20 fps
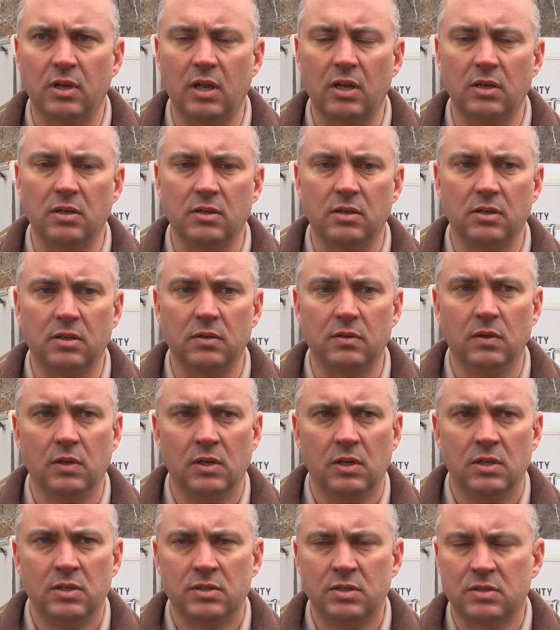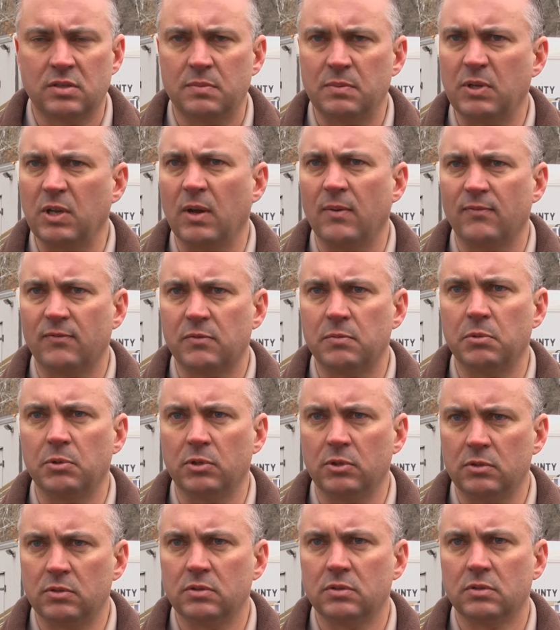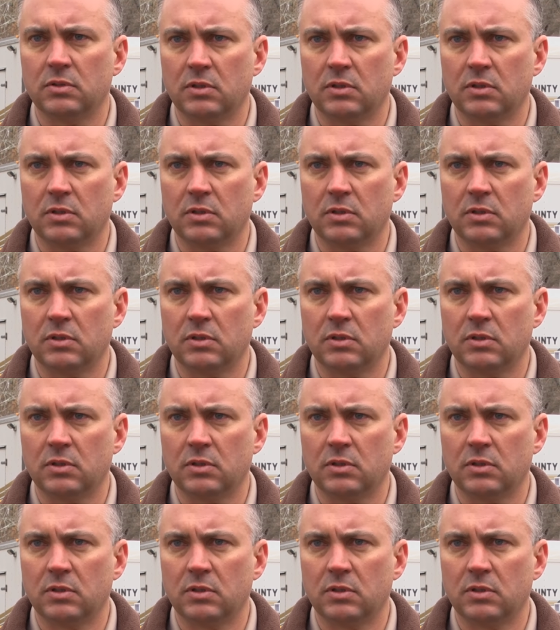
and just to be comfortable